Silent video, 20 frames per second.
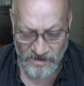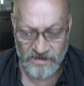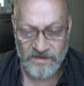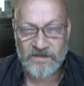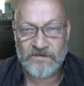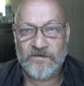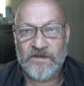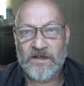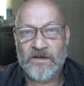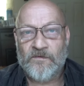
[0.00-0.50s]

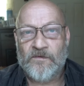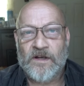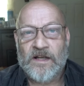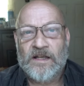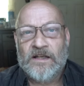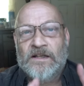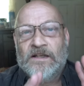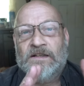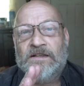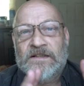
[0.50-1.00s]
So
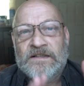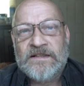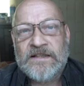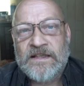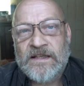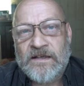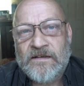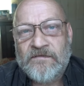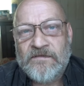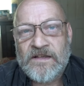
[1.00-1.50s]
anyway, let's
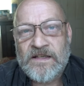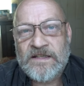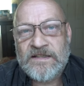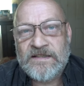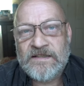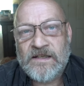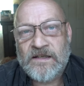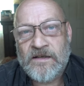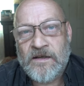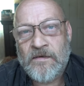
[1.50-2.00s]
get everything
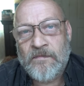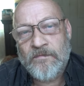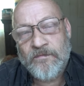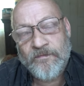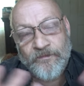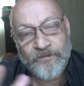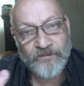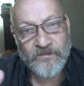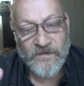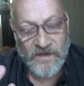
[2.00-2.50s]
set
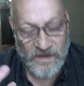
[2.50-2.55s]
up